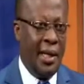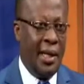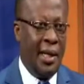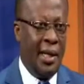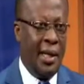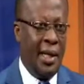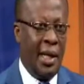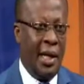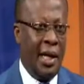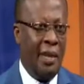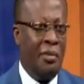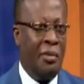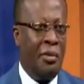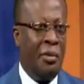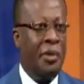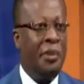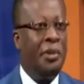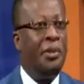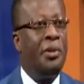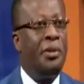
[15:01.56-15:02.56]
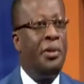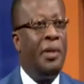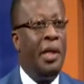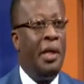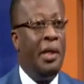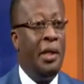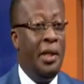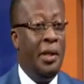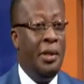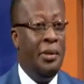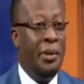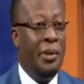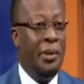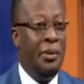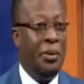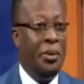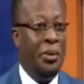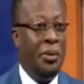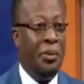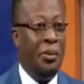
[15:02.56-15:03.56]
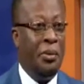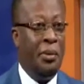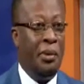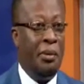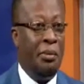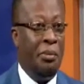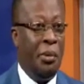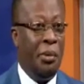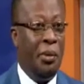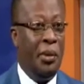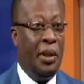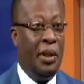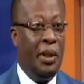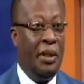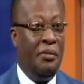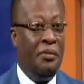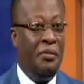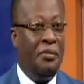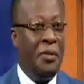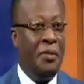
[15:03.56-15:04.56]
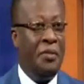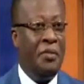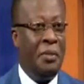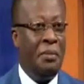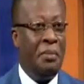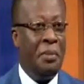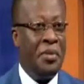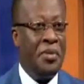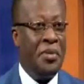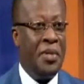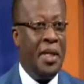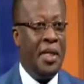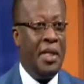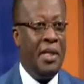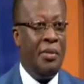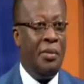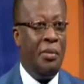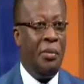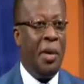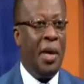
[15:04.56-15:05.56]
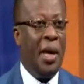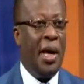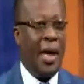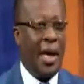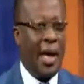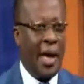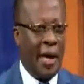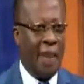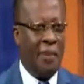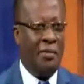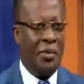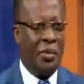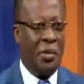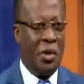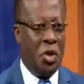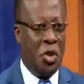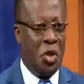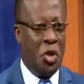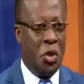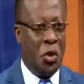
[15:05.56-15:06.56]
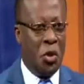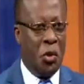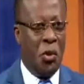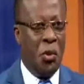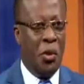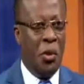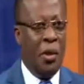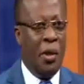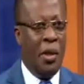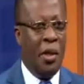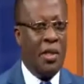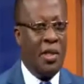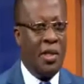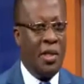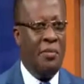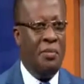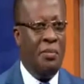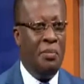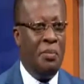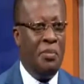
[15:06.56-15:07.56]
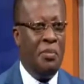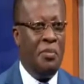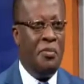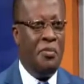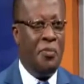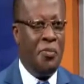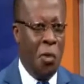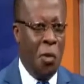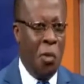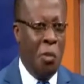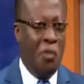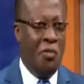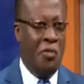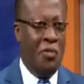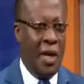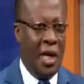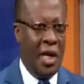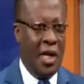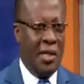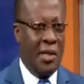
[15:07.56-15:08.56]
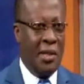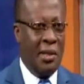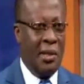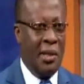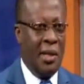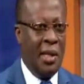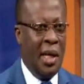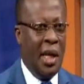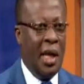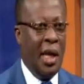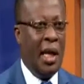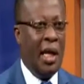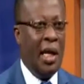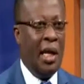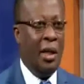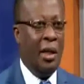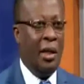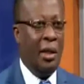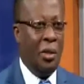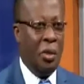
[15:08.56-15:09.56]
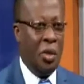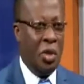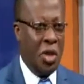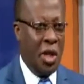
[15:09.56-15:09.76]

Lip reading: I have already alluded to the more than 50% we have to ensure some form of financial inclusion.